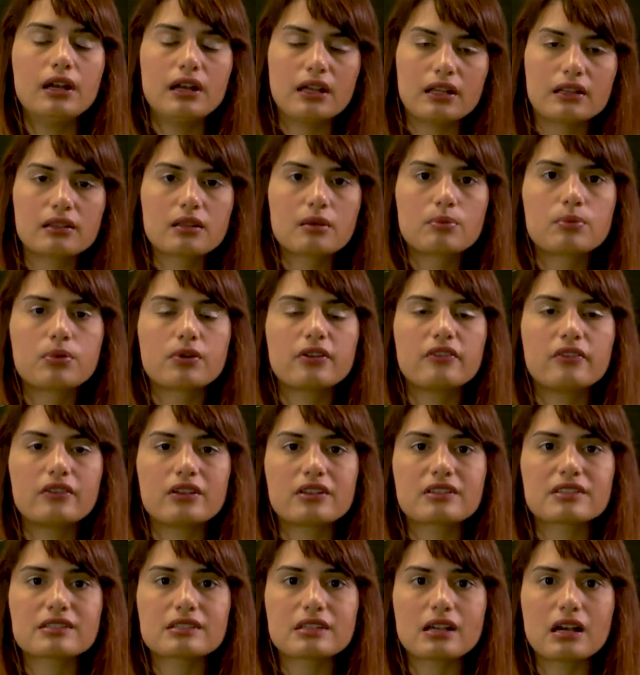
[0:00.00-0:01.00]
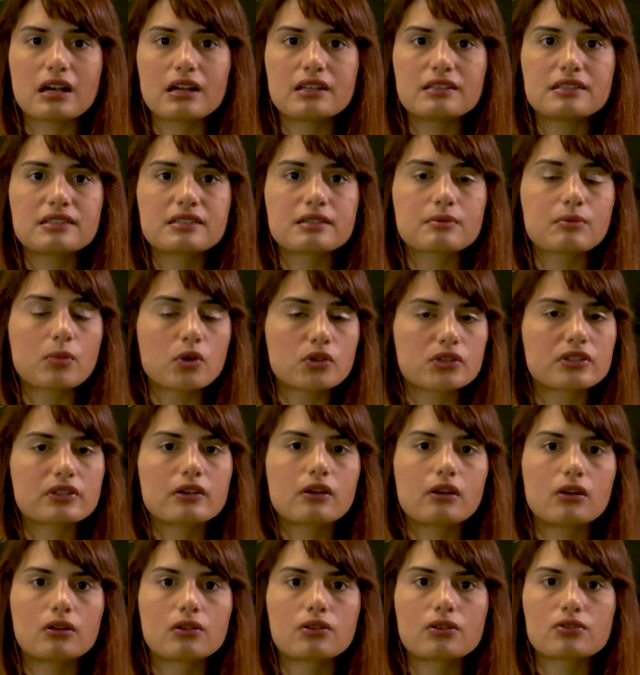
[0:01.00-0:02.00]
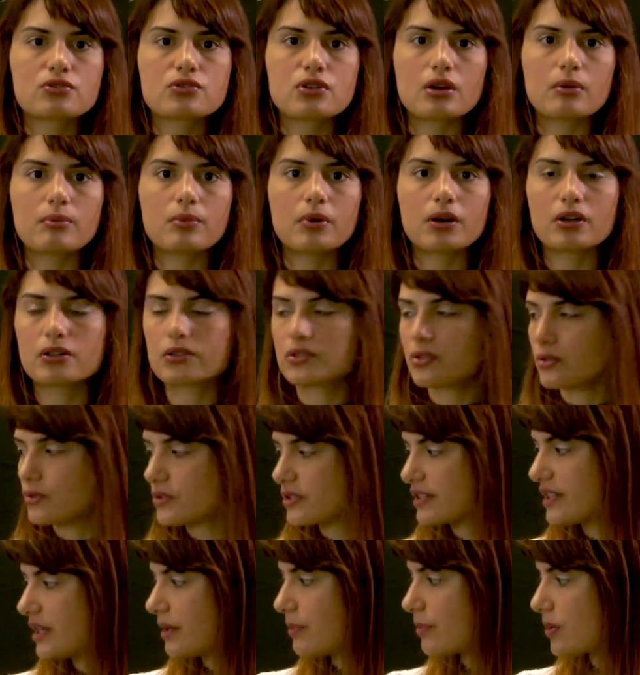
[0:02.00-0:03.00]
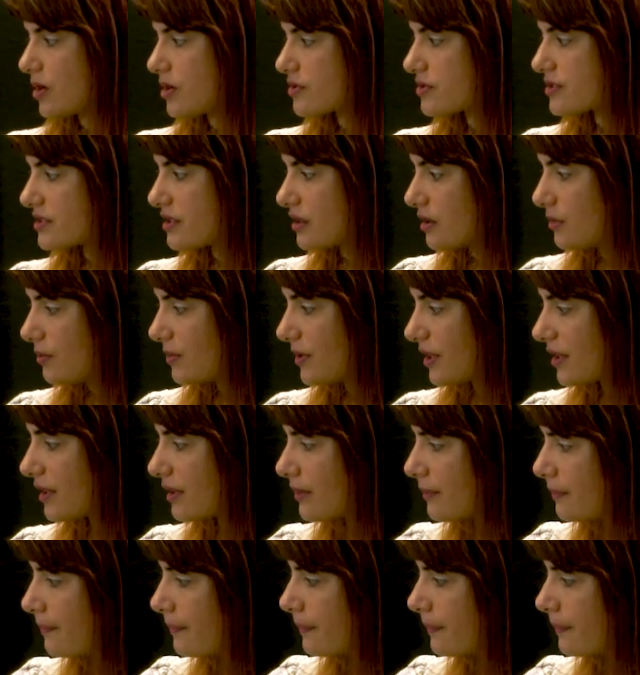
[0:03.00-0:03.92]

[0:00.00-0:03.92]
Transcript: in the previous slides, Monte Carlo dropout or deep ensembling.